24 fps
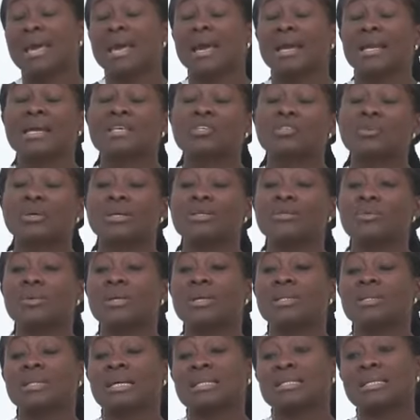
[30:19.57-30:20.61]
and as you are
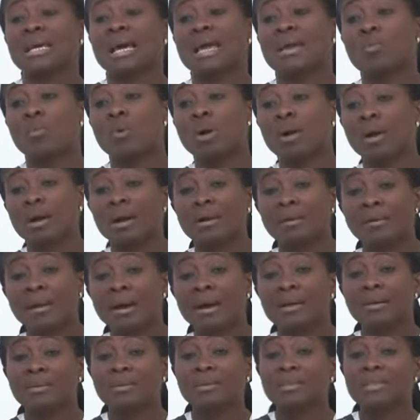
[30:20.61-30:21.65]
doing that, I walk
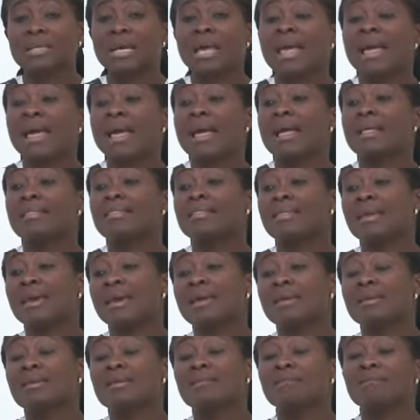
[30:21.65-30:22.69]
around and
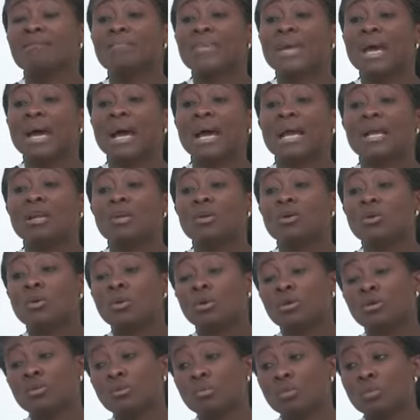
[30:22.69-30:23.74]
then I
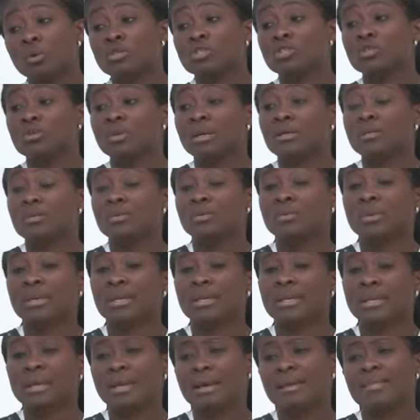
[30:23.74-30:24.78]
look on what you are
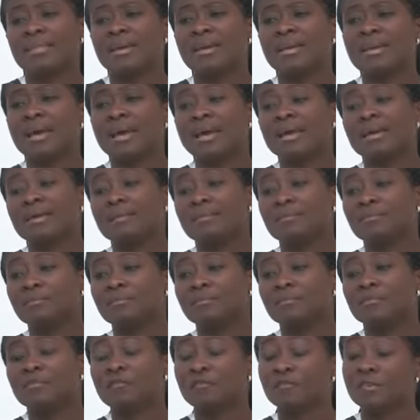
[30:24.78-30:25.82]
doing and then I
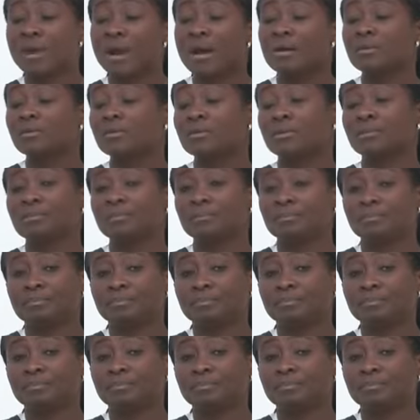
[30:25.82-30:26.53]
frown.